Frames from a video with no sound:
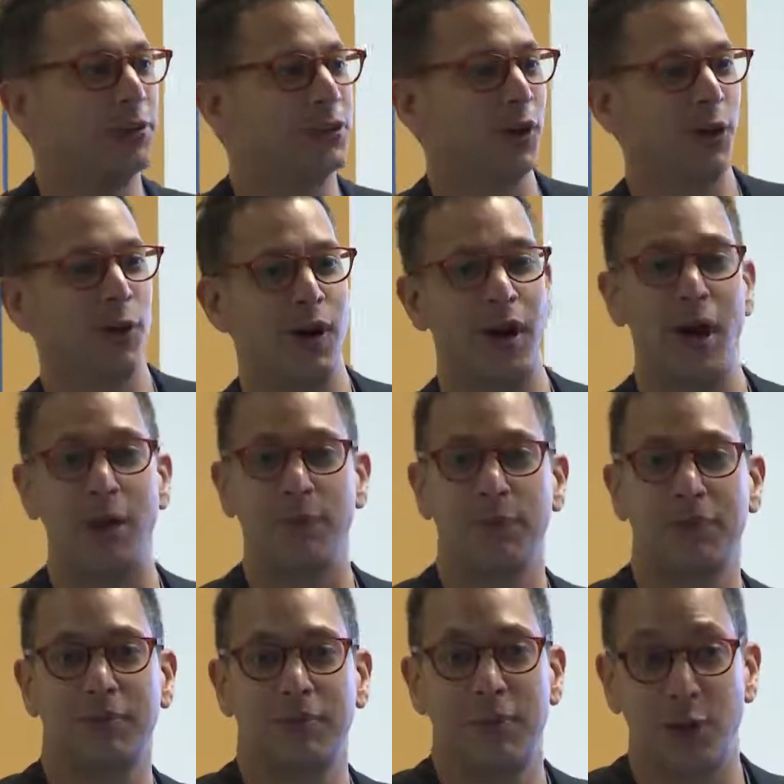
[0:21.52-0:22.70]
So I'm
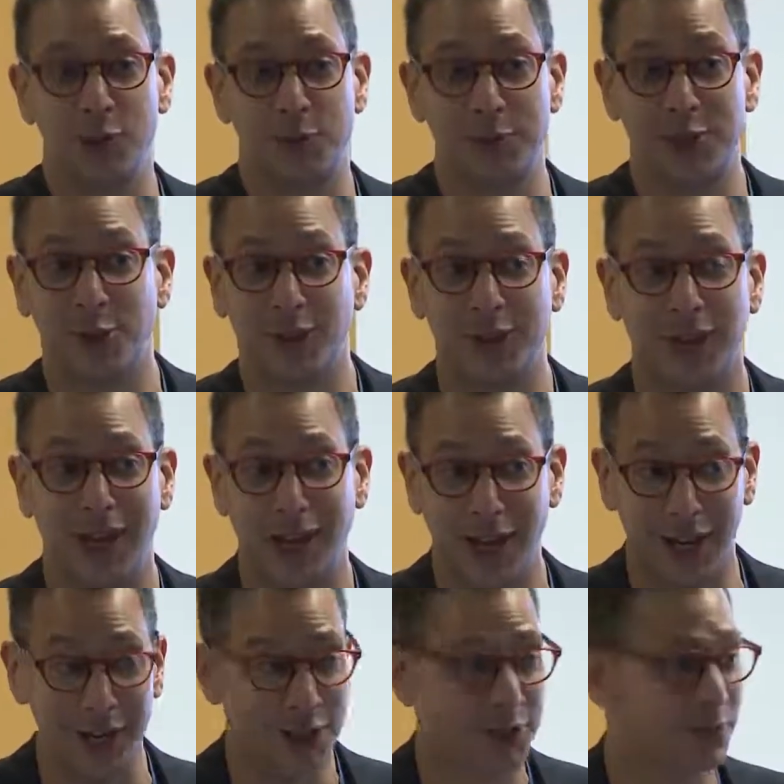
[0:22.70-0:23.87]
going to be talking
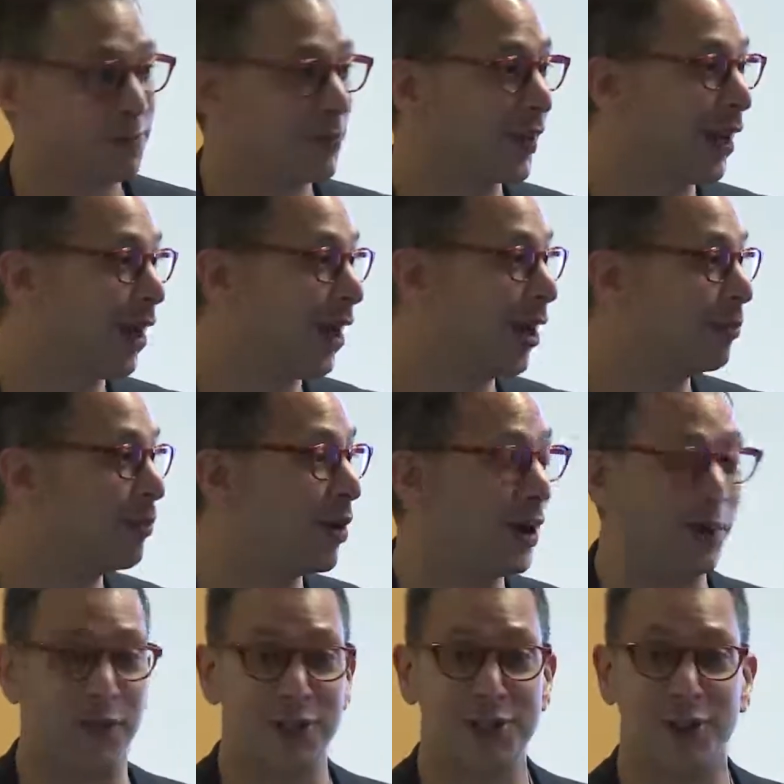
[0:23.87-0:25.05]
English.
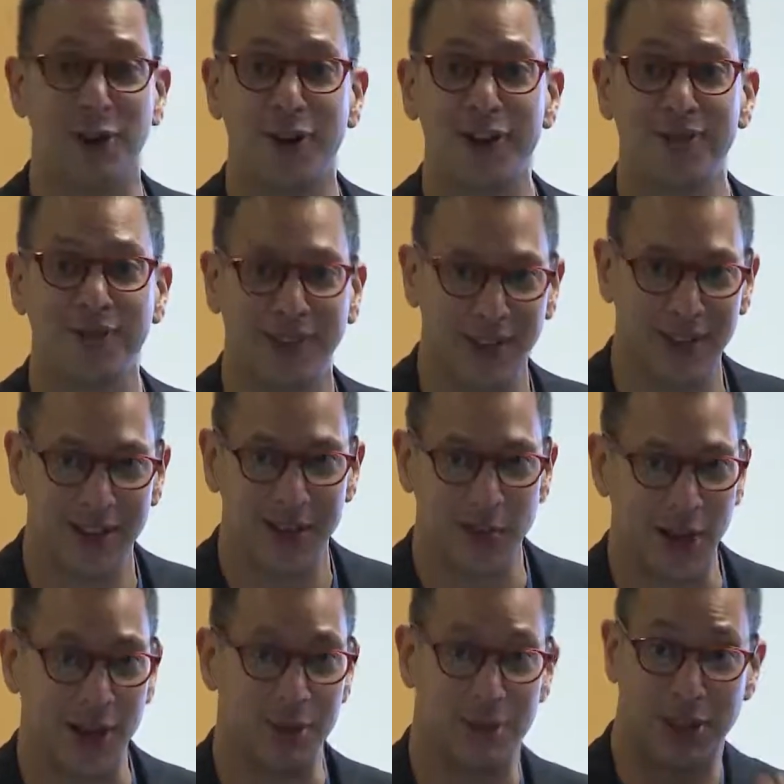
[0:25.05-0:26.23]
I'm very sorry.
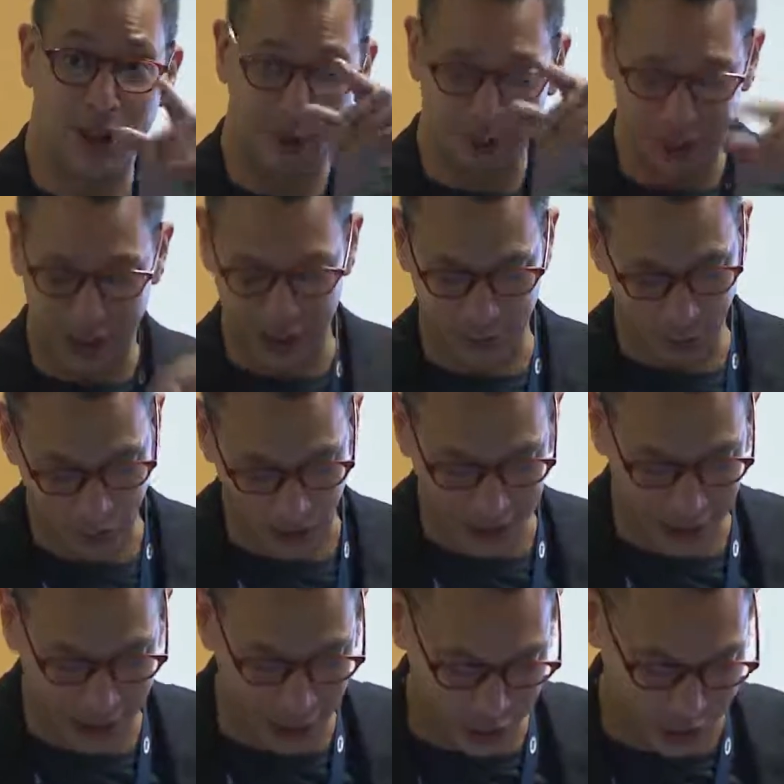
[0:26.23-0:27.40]
But hopefully there's some
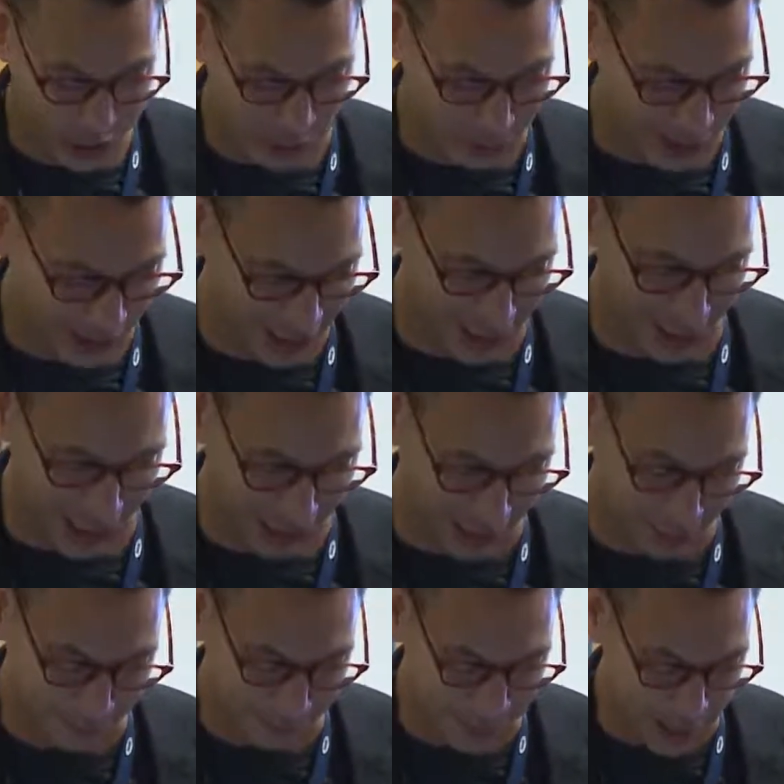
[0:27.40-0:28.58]
translation happening in the
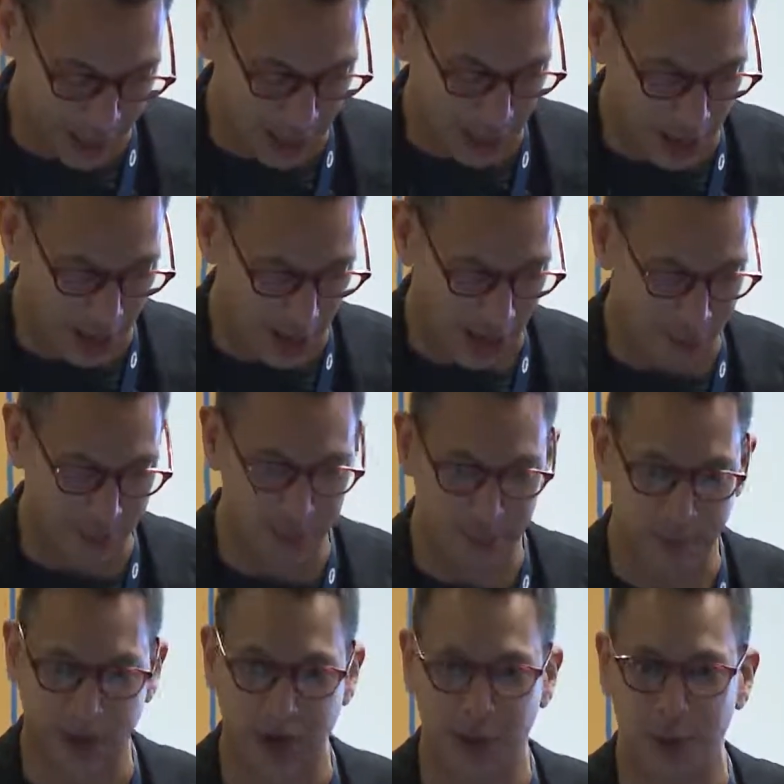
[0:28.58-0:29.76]
back. And
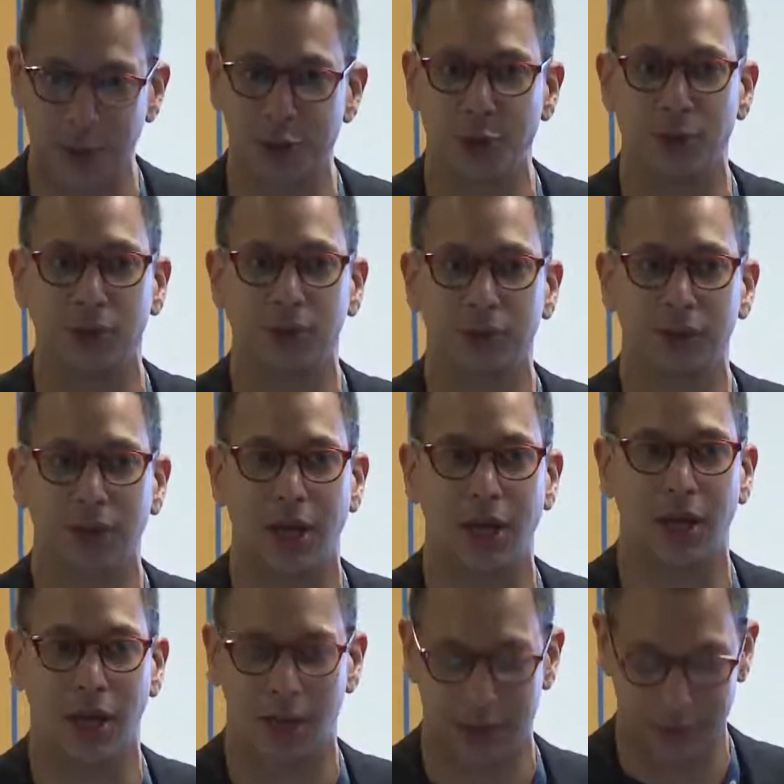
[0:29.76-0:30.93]
I'll
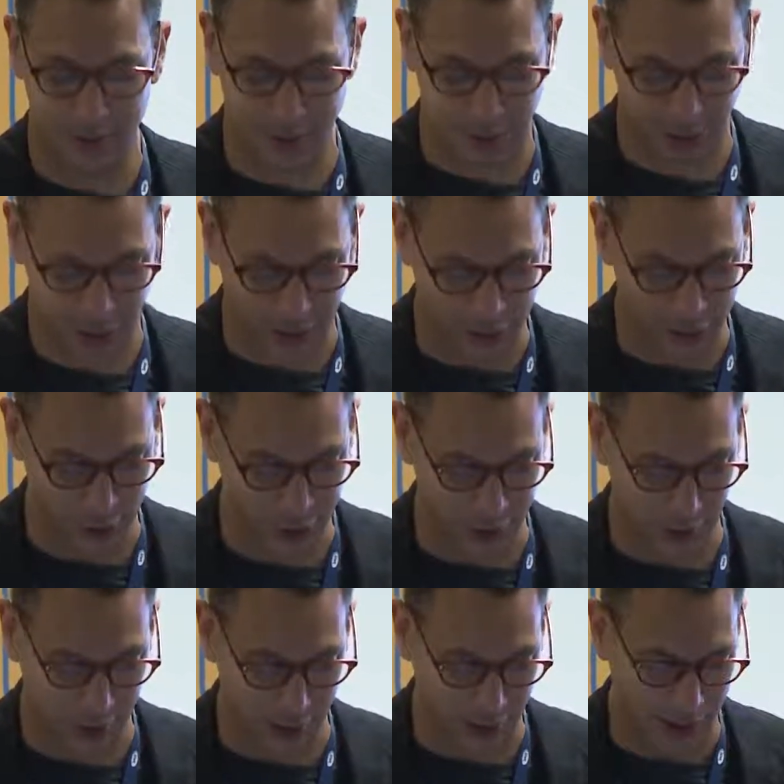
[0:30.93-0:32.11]
try and talk
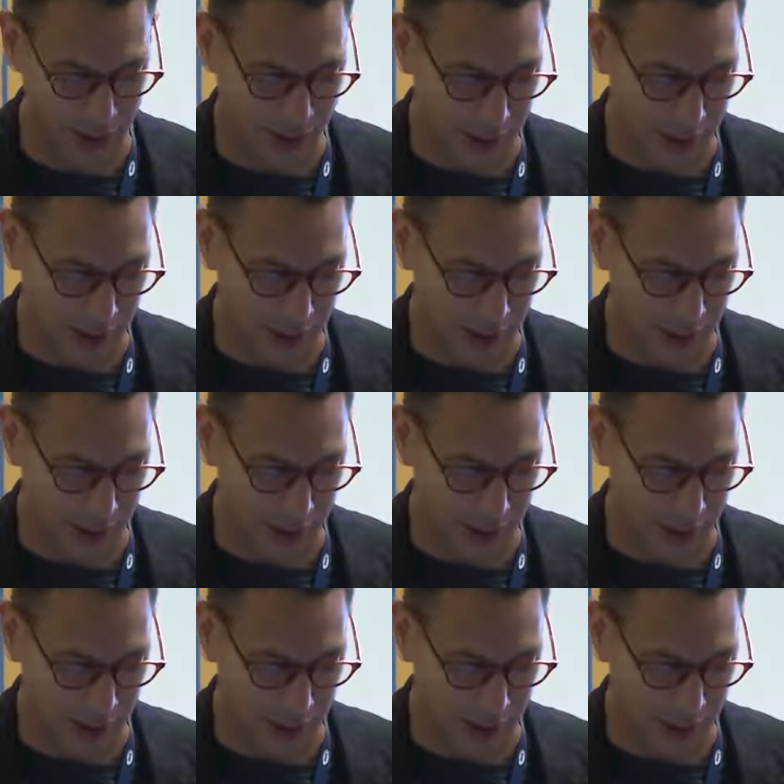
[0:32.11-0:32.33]
slowly.